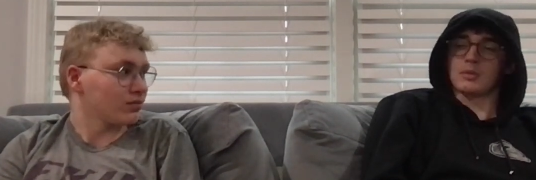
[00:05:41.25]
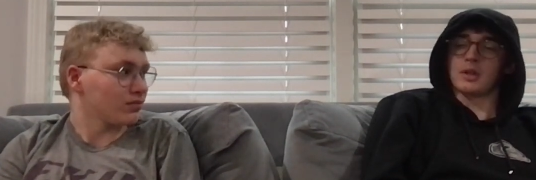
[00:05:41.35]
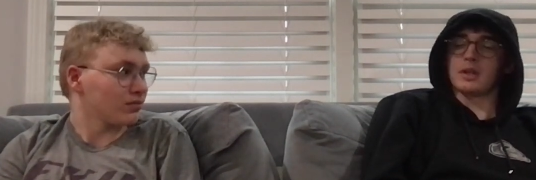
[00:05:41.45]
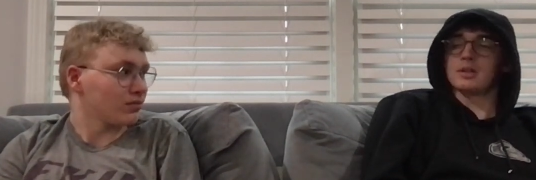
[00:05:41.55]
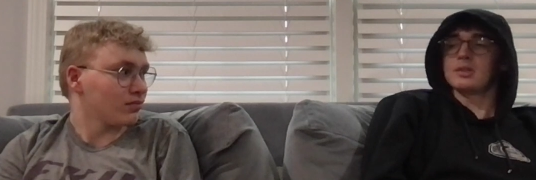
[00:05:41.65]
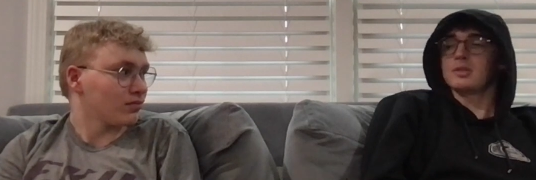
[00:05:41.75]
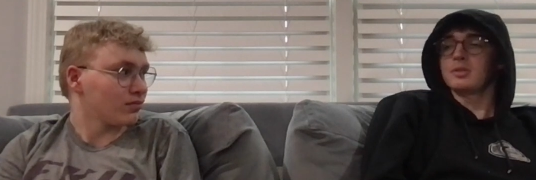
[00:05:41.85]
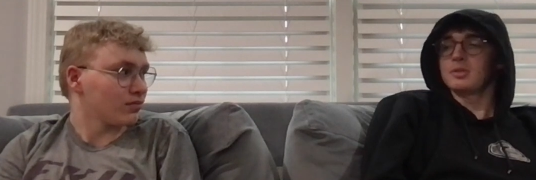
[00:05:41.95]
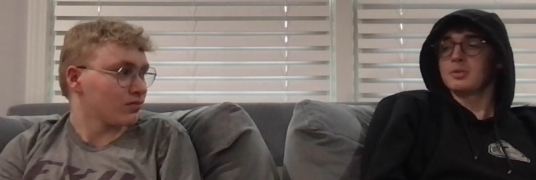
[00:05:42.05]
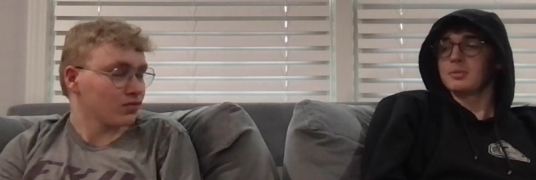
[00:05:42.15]
Speaker 1: That is
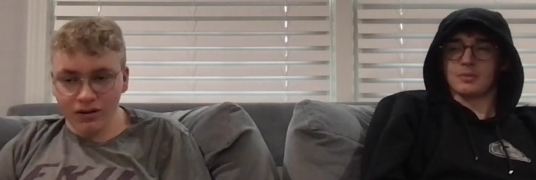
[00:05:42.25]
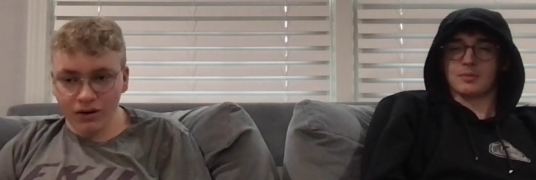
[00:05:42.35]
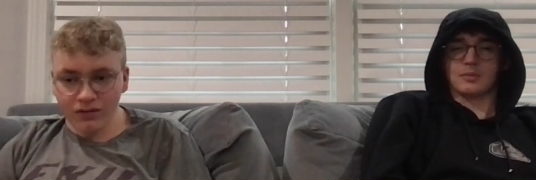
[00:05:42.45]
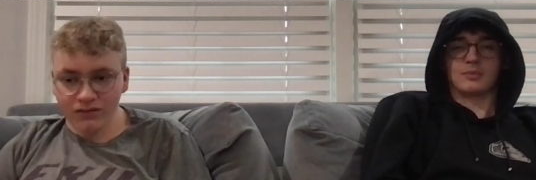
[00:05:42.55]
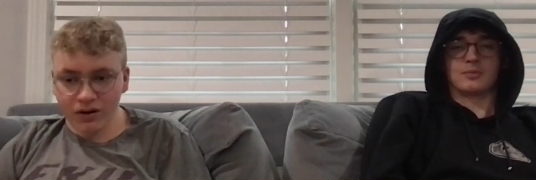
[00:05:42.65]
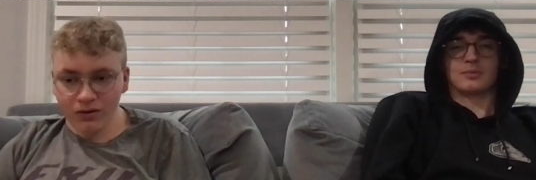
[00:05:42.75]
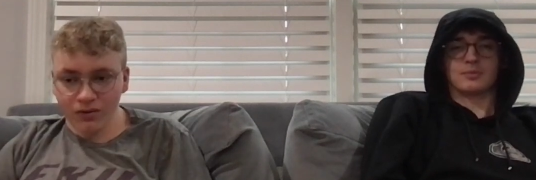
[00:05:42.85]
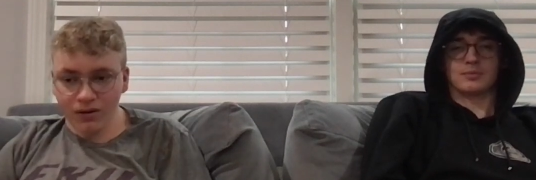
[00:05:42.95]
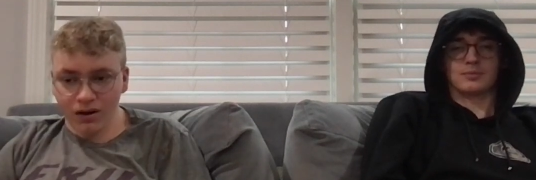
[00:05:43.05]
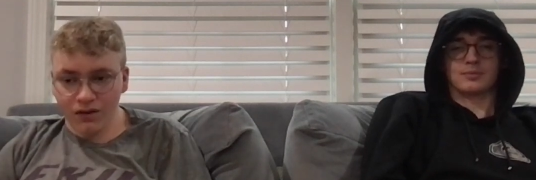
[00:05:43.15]
true.
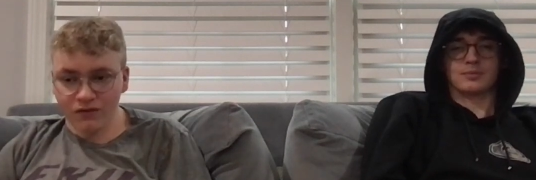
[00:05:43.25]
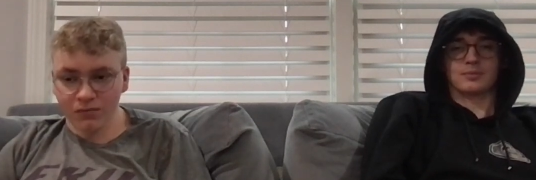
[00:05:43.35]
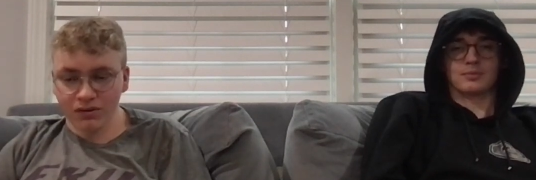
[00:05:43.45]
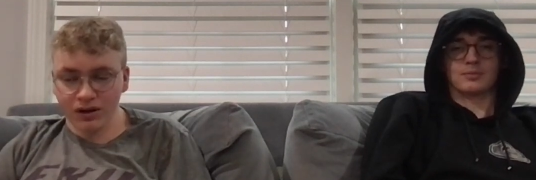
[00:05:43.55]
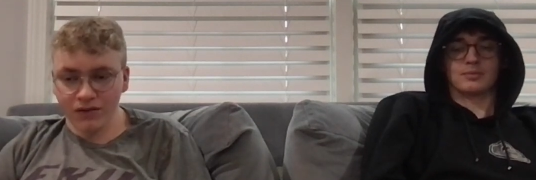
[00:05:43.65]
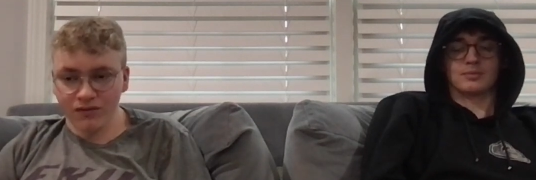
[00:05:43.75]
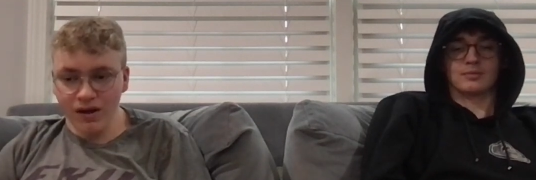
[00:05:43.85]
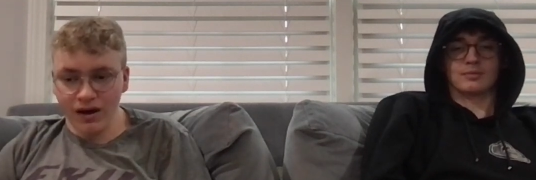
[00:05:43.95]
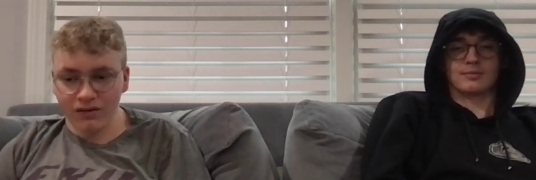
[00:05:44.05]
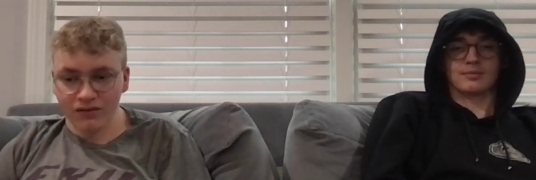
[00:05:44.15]
Aristotle also believed
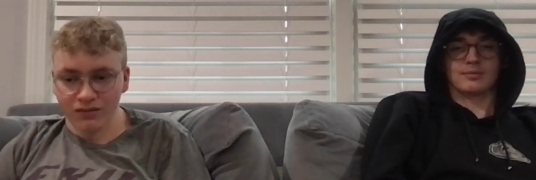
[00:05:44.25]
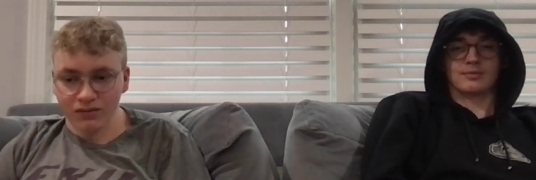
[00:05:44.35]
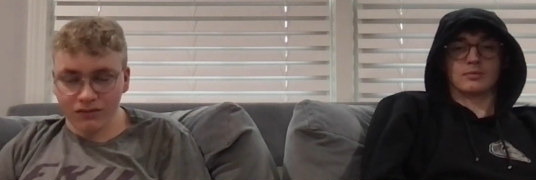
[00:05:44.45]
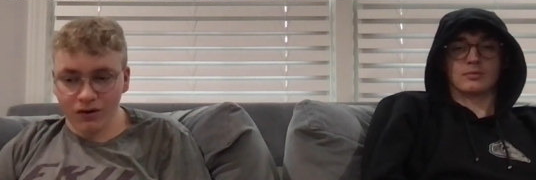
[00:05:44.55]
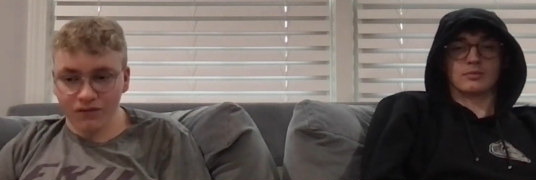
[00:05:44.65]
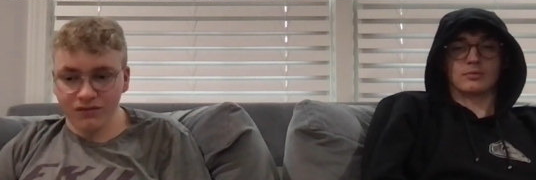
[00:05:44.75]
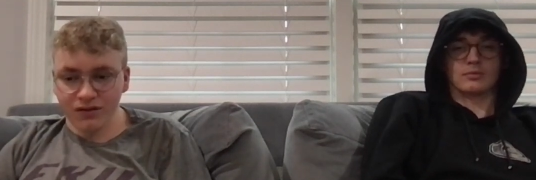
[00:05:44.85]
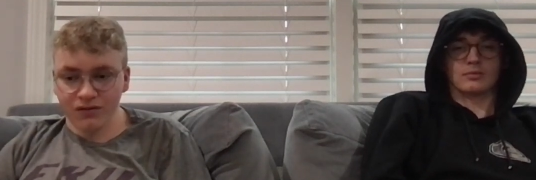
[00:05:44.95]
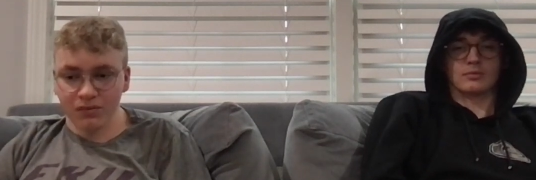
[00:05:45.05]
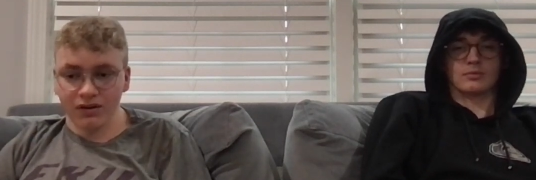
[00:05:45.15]
that self
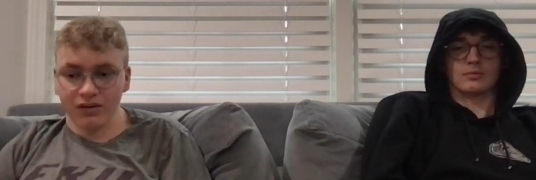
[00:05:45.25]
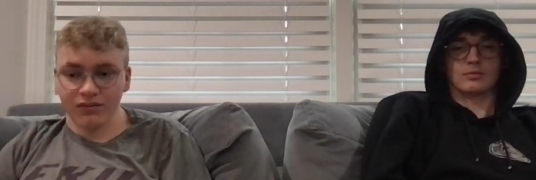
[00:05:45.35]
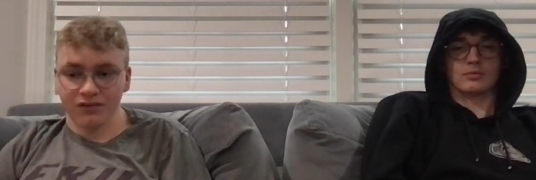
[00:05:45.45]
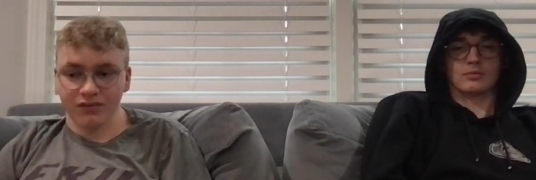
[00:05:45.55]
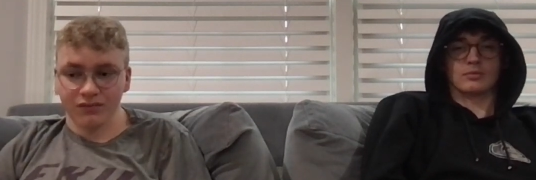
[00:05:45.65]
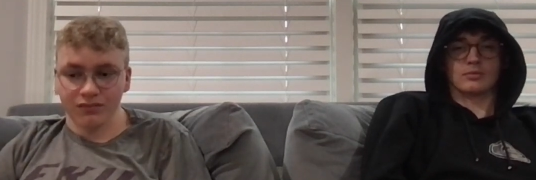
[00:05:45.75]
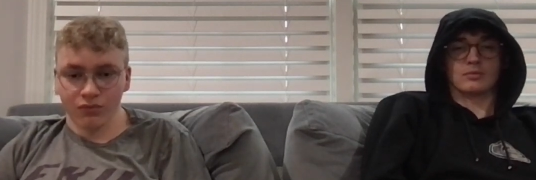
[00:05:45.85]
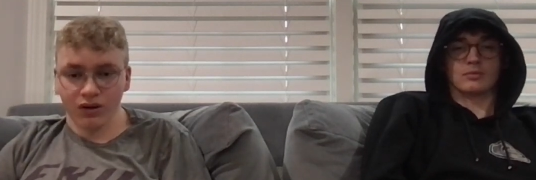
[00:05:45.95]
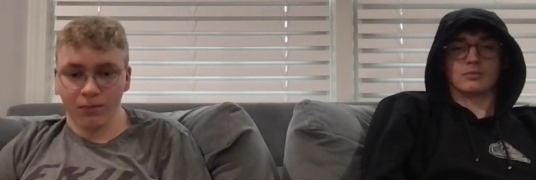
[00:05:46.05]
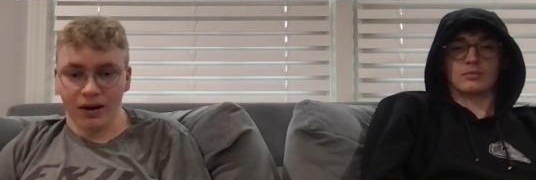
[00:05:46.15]
discipline
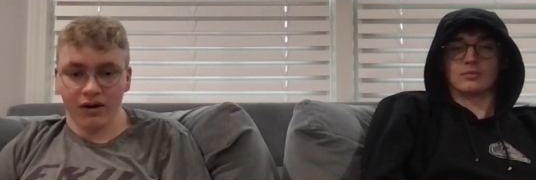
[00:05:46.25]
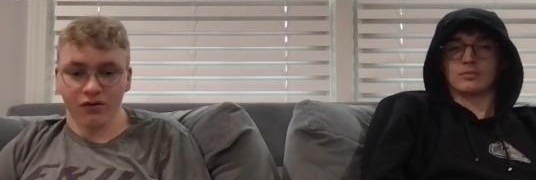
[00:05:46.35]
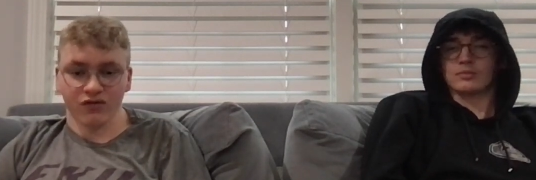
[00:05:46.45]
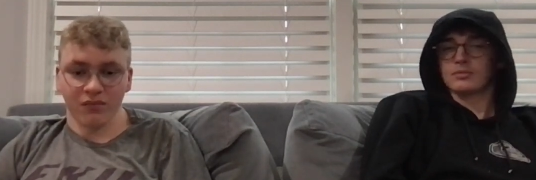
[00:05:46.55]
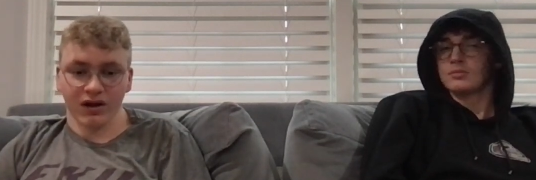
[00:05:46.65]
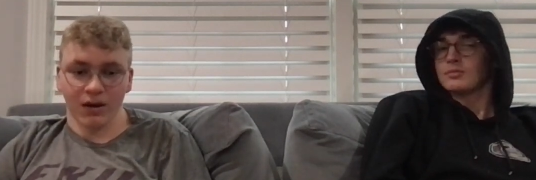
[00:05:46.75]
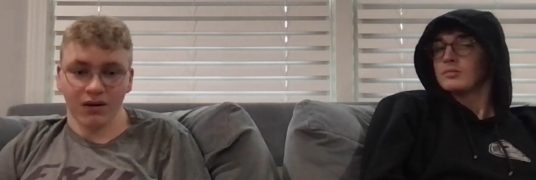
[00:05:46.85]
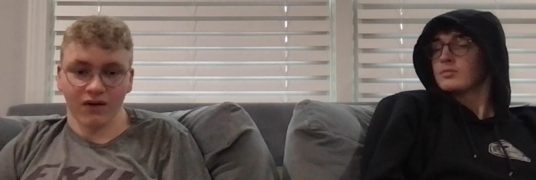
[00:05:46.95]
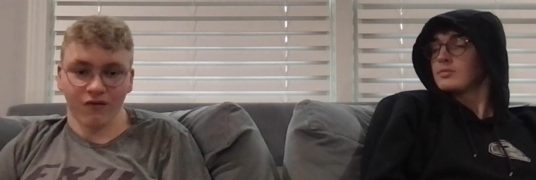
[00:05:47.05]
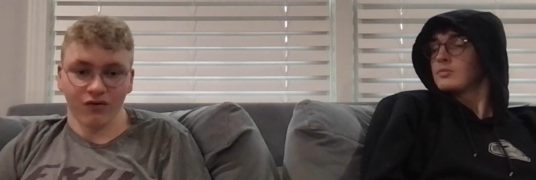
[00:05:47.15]
really matters in
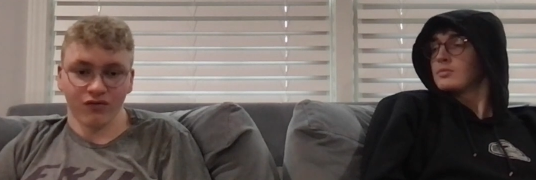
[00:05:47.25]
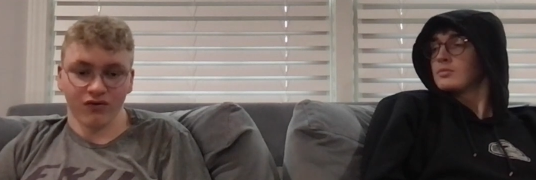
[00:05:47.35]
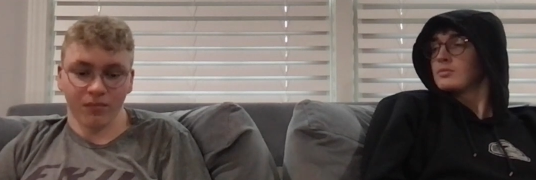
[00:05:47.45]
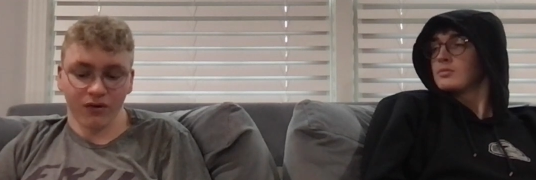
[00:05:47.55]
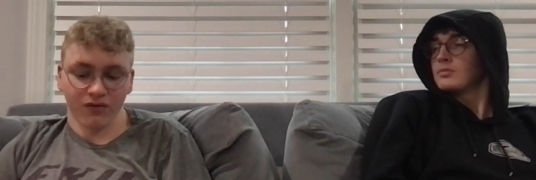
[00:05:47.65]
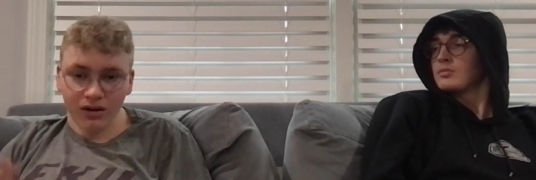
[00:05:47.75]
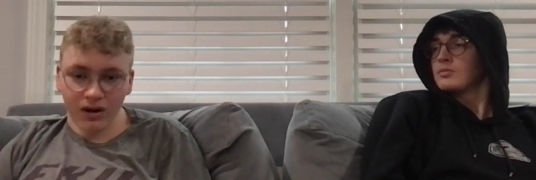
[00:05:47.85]
becoming a virtuous person.